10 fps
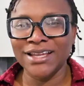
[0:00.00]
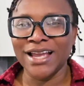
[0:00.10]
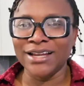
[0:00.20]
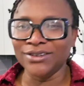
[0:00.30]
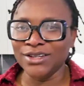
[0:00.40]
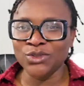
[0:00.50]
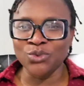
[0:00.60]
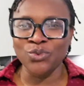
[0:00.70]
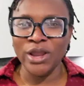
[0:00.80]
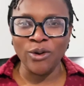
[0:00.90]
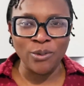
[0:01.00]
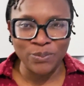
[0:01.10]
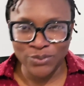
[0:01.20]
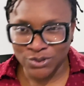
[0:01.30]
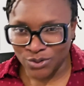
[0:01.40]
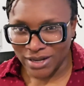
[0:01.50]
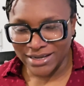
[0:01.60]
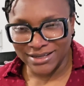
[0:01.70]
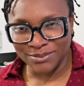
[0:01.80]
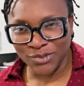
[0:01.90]
I don't need to wake up so early
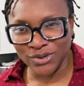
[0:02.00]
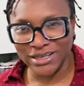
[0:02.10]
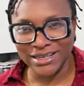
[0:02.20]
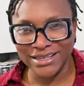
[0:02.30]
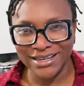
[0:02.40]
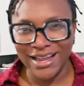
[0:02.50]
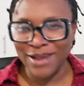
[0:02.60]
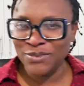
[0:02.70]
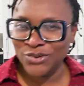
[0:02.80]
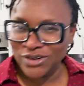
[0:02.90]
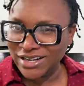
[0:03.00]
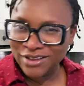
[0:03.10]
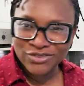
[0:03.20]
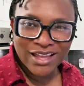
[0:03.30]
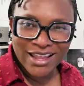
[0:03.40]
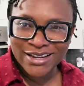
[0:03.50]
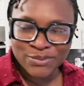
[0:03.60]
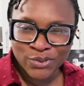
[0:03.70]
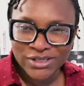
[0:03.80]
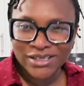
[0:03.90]
in the morning and be running after
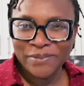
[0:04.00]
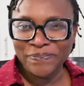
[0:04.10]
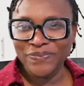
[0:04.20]
anybody.